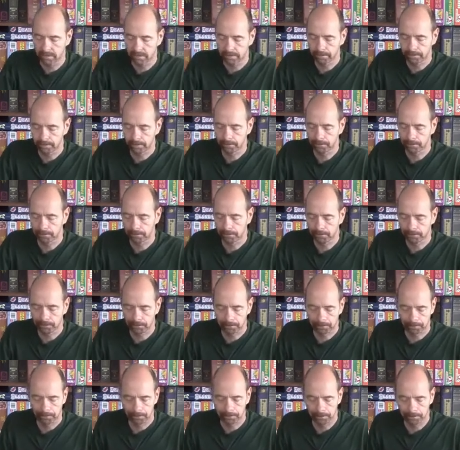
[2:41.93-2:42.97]

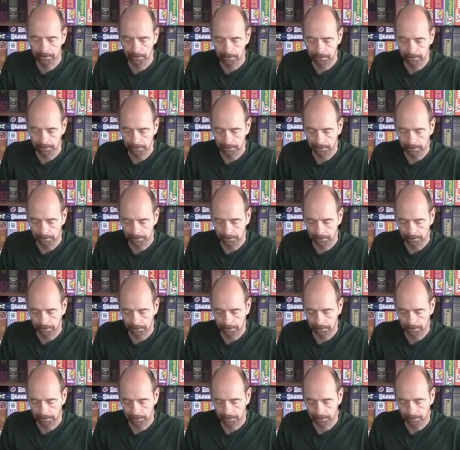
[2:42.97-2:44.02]

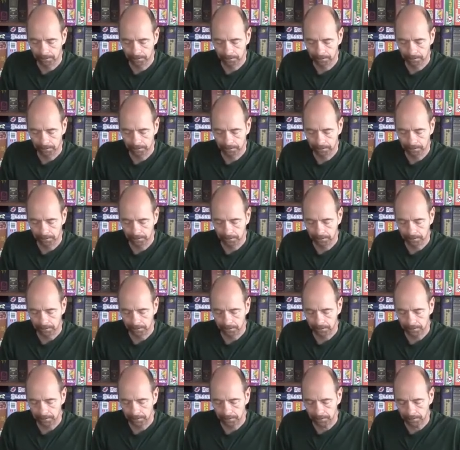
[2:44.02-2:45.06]

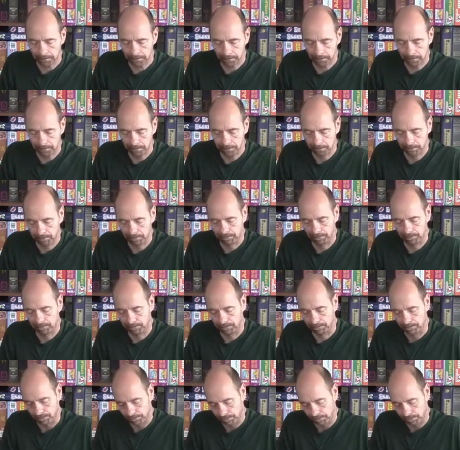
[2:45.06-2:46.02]
[no speech]